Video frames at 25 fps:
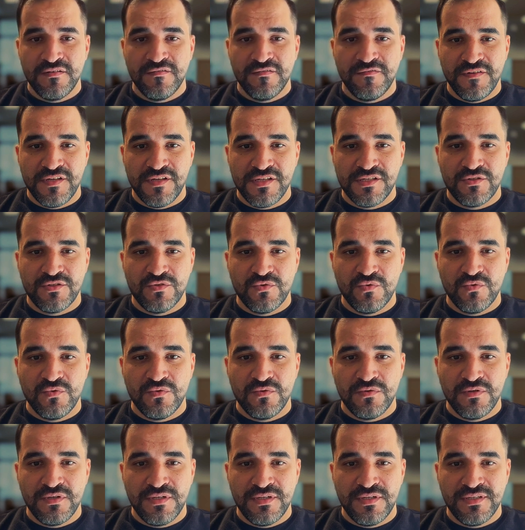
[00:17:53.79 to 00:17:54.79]
Phase
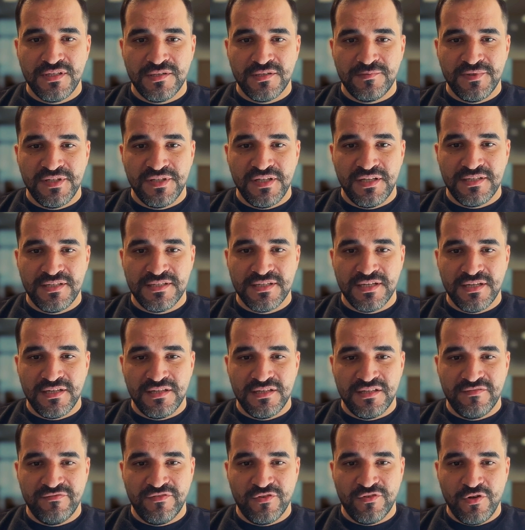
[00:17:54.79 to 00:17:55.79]
2, intermediate
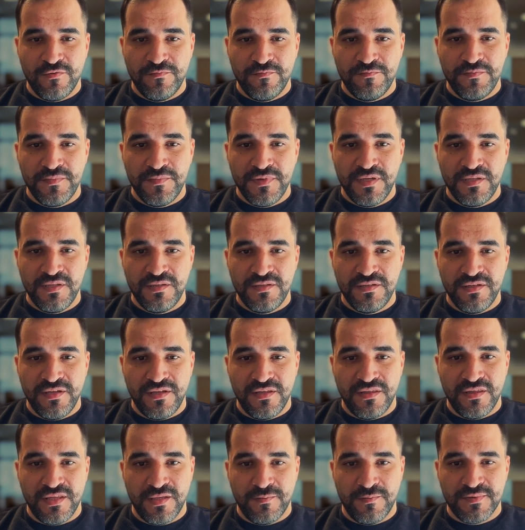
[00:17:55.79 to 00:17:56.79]
skill development,
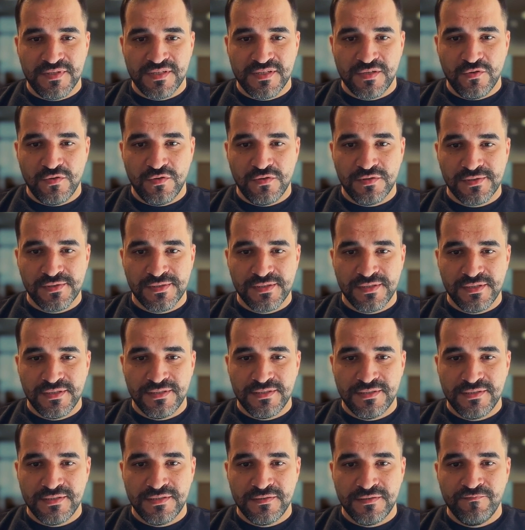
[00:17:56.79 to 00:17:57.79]
in-depth
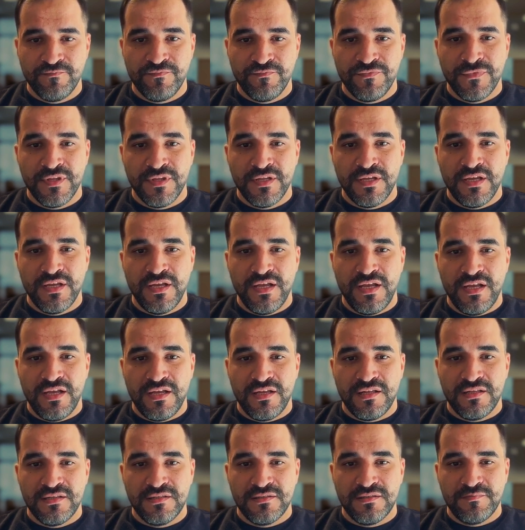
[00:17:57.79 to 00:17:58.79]
courses,
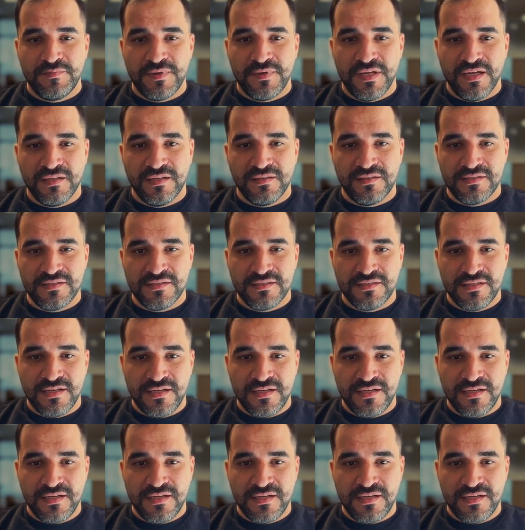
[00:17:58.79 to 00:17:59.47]
and practice